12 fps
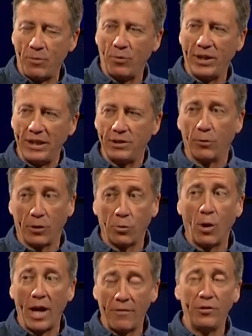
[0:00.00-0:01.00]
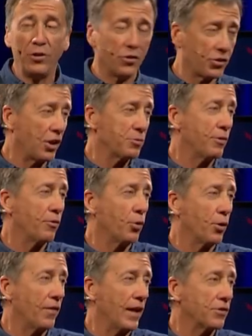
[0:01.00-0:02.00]
when he told his wife, you just cost me
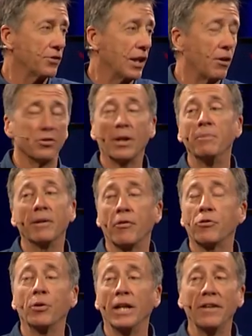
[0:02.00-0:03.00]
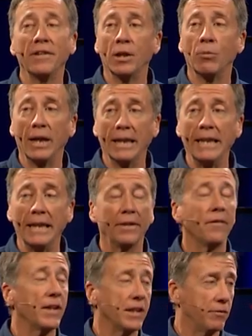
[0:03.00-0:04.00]
$400,000. I'm never throwing anything away again.
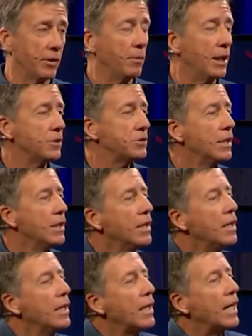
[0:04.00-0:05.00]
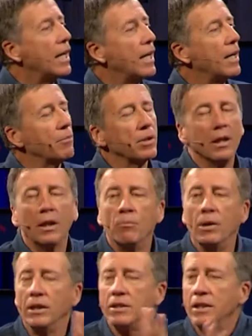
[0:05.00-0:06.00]
Thank you very much. Uh,
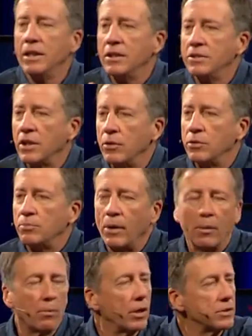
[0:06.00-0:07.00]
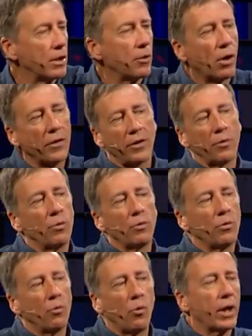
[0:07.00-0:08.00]
but, so, but, but, so Arthur,
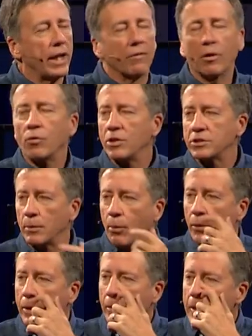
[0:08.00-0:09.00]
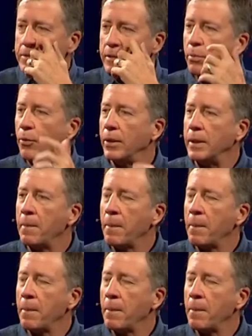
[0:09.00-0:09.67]
whatever, what's the point? Well, here's the point.